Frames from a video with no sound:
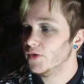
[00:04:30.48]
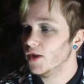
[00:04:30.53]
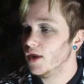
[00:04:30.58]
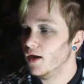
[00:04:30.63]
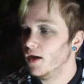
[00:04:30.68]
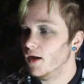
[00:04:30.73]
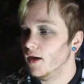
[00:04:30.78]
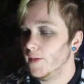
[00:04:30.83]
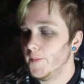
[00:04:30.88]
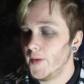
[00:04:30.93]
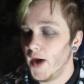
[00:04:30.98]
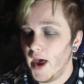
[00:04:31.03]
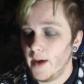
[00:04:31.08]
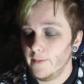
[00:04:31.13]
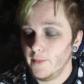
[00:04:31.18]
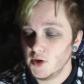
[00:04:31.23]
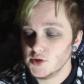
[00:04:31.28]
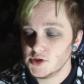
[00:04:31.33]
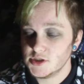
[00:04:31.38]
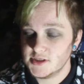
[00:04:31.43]
And
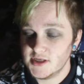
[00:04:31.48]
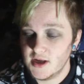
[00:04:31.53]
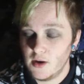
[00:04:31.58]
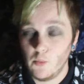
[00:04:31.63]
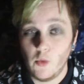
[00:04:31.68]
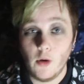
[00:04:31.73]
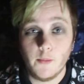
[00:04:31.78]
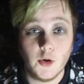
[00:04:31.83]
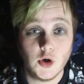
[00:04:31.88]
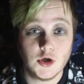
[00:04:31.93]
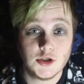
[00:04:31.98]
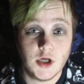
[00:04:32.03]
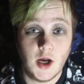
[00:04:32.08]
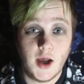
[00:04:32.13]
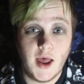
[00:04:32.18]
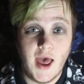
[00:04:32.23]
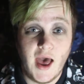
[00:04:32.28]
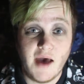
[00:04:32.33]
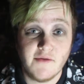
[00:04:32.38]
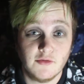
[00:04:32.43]
most of them were books I
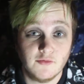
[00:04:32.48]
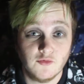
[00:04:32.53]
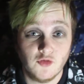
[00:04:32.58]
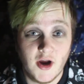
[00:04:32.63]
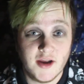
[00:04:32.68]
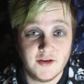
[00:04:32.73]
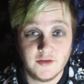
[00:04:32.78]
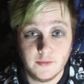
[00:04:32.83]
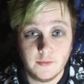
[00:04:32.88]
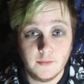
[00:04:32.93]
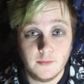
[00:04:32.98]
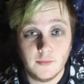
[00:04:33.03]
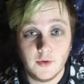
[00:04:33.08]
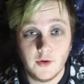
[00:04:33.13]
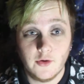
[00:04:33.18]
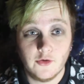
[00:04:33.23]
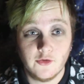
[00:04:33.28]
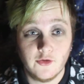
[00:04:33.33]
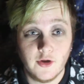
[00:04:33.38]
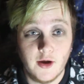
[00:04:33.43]
haven't read
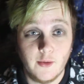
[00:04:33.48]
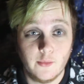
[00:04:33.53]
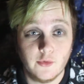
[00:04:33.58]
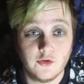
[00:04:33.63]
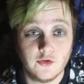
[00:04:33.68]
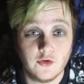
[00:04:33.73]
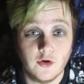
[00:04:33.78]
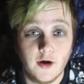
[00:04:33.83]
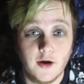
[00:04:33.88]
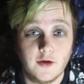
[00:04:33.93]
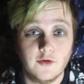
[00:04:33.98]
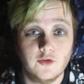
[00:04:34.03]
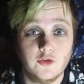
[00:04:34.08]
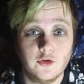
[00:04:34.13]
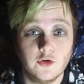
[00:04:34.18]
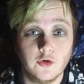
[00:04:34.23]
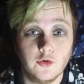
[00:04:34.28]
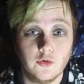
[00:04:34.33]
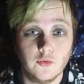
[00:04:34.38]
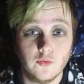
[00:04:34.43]
because I was trying
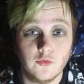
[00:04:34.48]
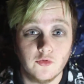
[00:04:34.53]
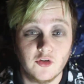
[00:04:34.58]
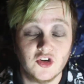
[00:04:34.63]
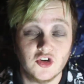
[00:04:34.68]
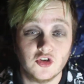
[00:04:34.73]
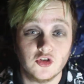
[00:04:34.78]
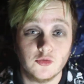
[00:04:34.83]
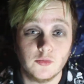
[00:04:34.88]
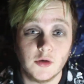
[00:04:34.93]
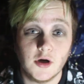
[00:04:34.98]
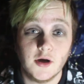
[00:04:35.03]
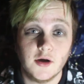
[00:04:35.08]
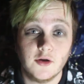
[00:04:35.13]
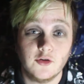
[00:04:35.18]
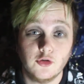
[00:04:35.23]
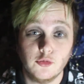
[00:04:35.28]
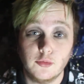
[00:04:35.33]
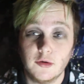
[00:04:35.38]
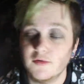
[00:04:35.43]
to finish my
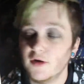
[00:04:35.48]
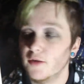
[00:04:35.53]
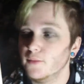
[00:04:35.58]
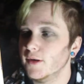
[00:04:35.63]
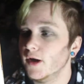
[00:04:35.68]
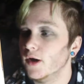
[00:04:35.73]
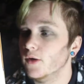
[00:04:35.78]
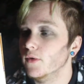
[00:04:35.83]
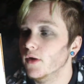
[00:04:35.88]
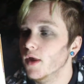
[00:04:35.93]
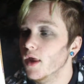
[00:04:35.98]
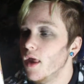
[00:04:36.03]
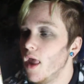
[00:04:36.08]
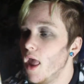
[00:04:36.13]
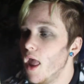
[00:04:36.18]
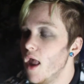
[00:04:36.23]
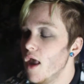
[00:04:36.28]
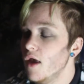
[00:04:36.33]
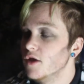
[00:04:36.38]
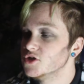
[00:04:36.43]
to-be-read pile.
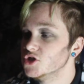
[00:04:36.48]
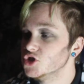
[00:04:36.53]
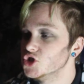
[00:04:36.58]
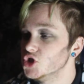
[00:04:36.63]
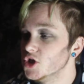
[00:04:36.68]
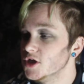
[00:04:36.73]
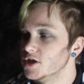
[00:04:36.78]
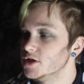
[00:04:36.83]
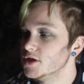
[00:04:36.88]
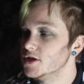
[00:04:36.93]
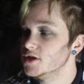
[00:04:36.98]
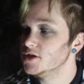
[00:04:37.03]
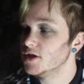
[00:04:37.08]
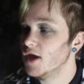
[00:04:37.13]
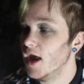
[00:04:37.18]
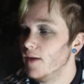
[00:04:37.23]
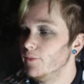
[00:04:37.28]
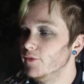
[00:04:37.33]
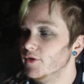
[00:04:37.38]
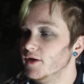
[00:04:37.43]
So strange things are
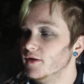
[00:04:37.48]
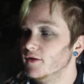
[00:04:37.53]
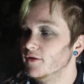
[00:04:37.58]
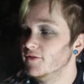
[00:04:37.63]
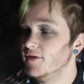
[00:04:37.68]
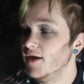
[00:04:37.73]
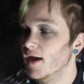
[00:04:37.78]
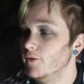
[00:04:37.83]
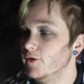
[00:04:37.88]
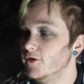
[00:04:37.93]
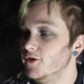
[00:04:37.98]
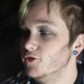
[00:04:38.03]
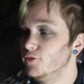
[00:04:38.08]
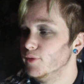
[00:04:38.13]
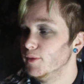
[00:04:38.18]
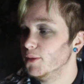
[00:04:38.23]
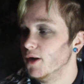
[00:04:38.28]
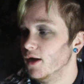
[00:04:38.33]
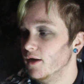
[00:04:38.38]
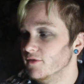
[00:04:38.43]
happening in the town that used to
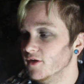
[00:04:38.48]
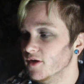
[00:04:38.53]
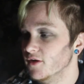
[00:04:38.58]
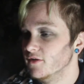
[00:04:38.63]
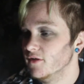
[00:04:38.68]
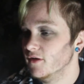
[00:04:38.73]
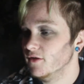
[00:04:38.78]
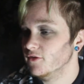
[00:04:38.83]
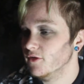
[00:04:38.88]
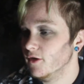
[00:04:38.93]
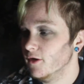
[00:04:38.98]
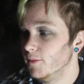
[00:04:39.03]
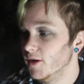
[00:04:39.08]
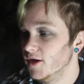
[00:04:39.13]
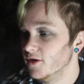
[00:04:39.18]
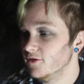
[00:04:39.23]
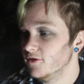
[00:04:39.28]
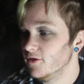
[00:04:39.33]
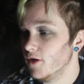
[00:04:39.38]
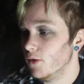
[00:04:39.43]
be perfect. Things that are
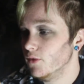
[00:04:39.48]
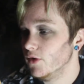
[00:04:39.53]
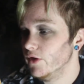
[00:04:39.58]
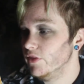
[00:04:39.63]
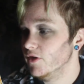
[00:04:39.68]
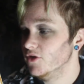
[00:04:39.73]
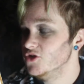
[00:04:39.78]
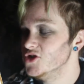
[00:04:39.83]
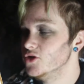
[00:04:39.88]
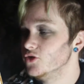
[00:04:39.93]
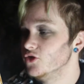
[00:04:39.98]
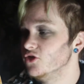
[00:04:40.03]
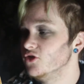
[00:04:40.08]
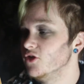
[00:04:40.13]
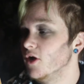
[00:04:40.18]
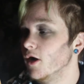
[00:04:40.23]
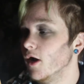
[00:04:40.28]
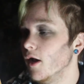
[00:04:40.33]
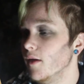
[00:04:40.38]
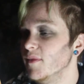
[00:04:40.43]
being stolen, the children
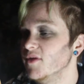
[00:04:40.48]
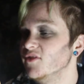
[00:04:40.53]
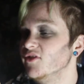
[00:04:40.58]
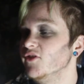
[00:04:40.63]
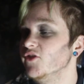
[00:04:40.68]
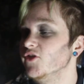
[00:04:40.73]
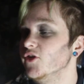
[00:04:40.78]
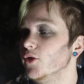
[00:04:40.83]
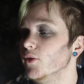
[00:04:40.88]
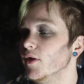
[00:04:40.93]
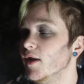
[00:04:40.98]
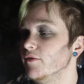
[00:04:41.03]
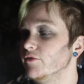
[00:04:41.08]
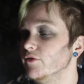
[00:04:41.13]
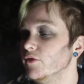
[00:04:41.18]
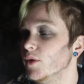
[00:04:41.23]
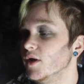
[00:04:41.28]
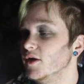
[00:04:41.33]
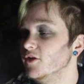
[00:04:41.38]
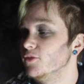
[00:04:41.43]
start going missing too, and
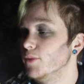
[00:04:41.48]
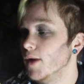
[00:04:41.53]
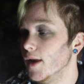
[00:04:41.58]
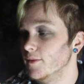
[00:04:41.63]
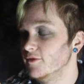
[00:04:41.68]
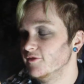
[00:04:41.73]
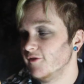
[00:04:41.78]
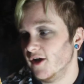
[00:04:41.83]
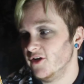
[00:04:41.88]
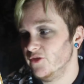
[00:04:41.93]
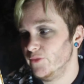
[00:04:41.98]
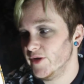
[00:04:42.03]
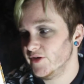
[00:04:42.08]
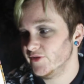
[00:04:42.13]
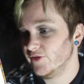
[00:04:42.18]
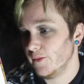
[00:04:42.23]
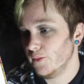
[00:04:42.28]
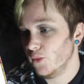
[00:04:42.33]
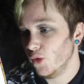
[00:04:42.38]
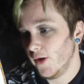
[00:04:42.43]
everyone is blaming Violet's best
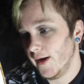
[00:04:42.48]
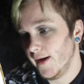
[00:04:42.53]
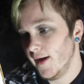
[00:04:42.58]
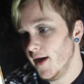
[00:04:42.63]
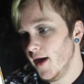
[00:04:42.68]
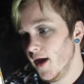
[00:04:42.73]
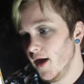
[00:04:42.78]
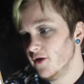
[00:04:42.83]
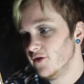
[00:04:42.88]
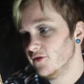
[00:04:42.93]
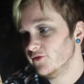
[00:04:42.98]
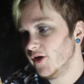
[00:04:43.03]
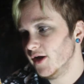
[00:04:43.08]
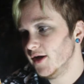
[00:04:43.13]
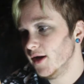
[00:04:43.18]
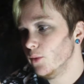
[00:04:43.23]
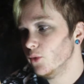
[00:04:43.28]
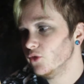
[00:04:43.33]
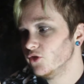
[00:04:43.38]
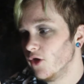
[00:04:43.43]
friend boy. To find
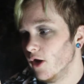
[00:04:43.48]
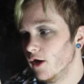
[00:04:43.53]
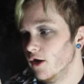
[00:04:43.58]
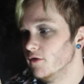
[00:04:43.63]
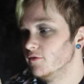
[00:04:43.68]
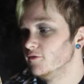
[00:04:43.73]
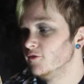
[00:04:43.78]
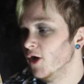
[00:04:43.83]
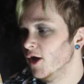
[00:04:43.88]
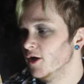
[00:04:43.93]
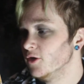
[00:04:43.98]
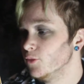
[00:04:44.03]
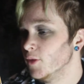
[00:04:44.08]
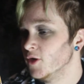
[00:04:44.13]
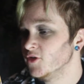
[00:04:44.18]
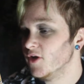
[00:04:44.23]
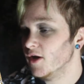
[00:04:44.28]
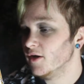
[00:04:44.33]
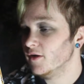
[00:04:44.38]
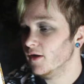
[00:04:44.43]
out what's going on, Violet
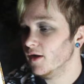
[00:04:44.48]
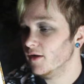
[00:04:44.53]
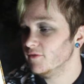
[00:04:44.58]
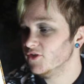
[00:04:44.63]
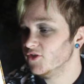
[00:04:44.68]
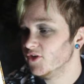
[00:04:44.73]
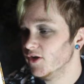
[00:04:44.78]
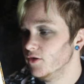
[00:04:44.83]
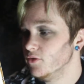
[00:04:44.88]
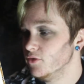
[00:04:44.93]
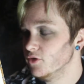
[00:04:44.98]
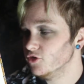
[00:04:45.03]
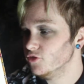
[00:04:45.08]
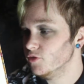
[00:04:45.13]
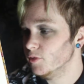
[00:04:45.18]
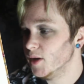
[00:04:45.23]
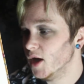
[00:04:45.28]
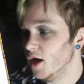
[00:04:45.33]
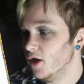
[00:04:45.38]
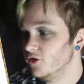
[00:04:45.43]
must uncover secrets in
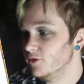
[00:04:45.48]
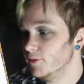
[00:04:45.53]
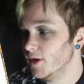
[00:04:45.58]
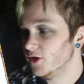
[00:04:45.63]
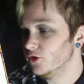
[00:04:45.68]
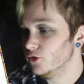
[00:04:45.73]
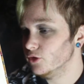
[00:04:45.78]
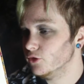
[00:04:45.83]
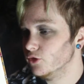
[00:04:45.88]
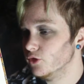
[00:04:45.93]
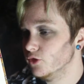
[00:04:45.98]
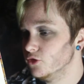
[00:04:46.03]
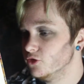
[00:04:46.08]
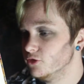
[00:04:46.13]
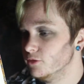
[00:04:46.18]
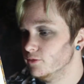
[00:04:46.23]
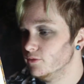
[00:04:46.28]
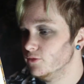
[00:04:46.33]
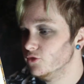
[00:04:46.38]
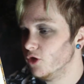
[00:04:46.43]
the past and battle a
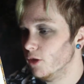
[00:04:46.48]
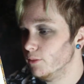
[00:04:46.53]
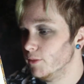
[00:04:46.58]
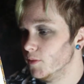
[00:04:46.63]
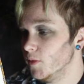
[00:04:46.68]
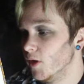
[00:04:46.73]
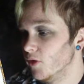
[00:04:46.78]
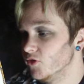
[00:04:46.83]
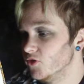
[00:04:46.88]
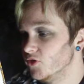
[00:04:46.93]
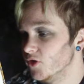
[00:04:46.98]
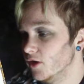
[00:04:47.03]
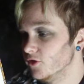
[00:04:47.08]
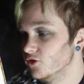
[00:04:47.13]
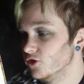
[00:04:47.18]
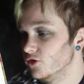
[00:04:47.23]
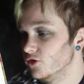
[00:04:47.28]
gruesome zombie monster.